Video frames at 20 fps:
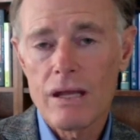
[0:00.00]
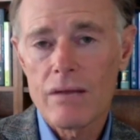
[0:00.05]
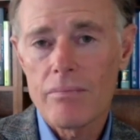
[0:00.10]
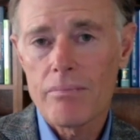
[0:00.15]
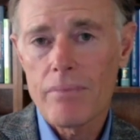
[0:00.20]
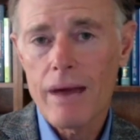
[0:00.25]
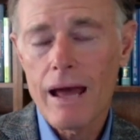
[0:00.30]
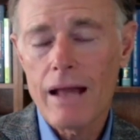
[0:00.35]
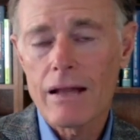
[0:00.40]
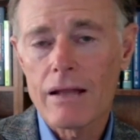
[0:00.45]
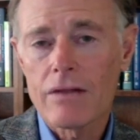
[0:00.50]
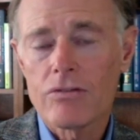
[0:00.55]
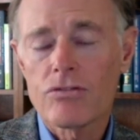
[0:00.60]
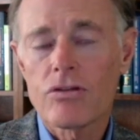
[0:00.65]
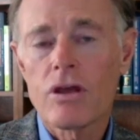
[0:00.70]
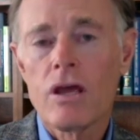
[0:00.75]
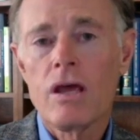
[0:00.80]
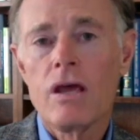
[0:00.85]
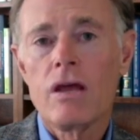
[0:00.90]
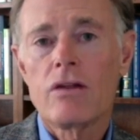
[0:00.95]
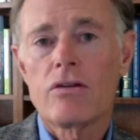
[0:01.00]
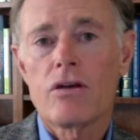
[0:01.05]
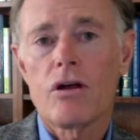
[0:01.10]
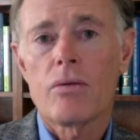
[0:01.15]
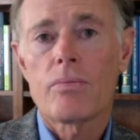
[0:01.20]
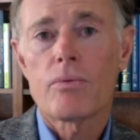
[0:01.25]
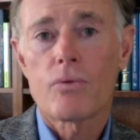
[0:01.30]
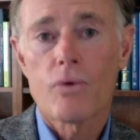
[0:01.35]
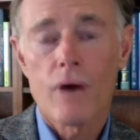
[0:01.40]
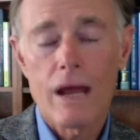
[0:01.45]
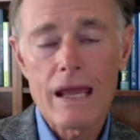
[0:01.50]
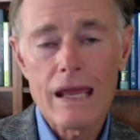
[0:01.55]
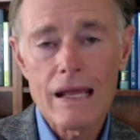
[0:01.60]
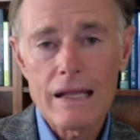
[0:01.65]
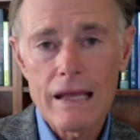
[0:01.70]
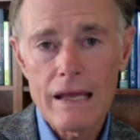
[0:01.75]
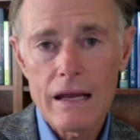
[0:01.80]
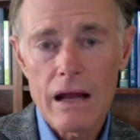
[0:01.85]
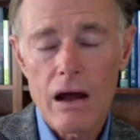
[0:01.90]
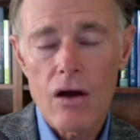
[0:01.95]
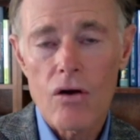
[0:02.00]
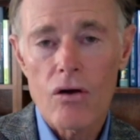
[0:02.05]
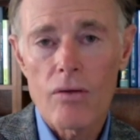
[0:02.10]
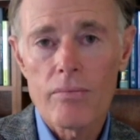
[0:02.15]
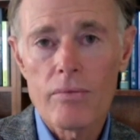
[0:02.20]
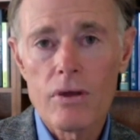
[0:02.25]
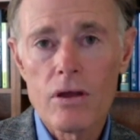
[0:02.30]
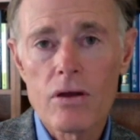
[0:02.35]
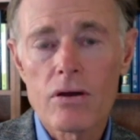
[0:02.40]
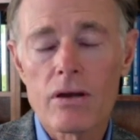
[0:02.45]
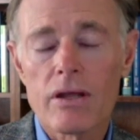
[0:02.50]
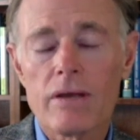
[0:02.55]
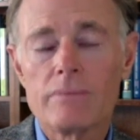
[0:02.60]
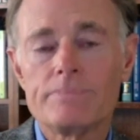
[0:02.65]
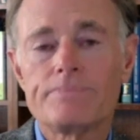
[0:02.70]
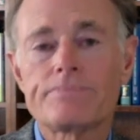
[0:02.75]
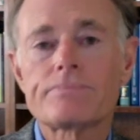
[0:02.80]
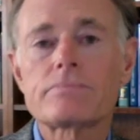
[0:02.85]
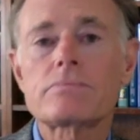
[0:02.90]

in balance, to help regulate our immunity.